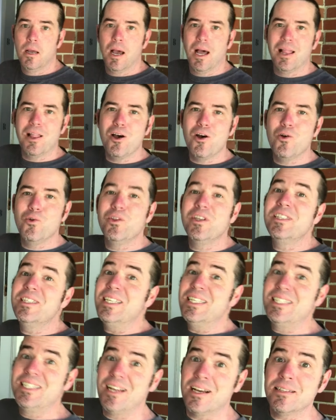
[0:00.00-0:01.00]
Hello, this
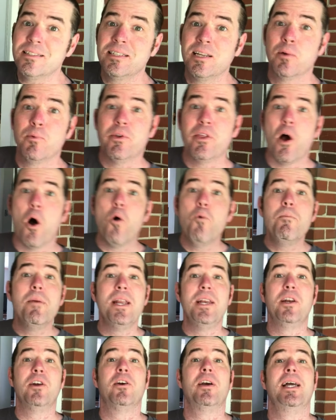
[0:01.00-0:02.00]
is Dustin with Home
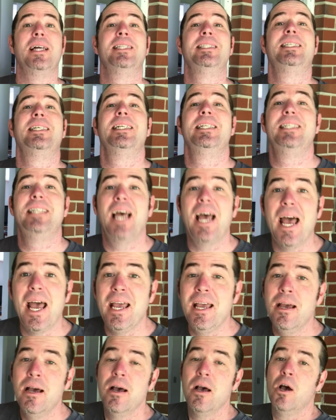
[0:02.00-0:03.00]
Mender, and
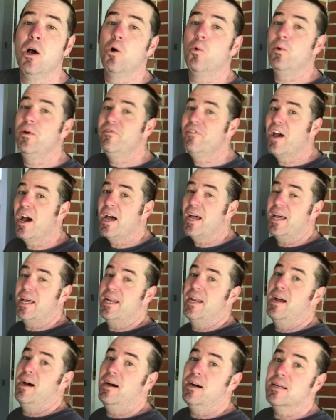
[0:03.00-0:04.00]
today we've got
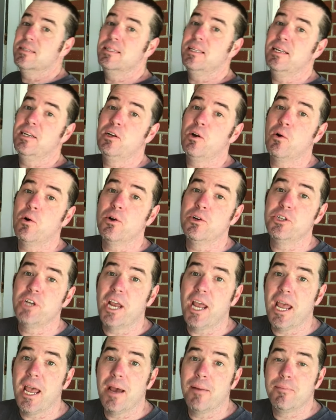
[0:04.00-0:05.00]
an ugly door
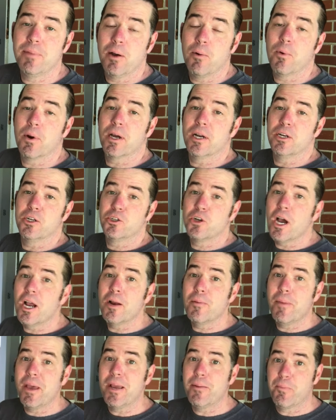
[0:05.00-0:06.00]
jamb that we're going to try
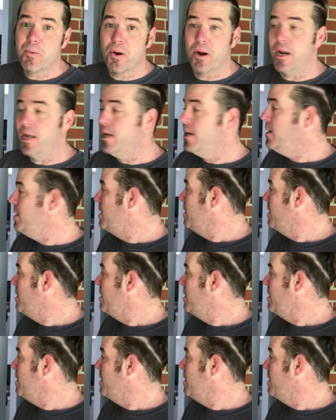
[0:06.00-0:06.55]
to make pretty.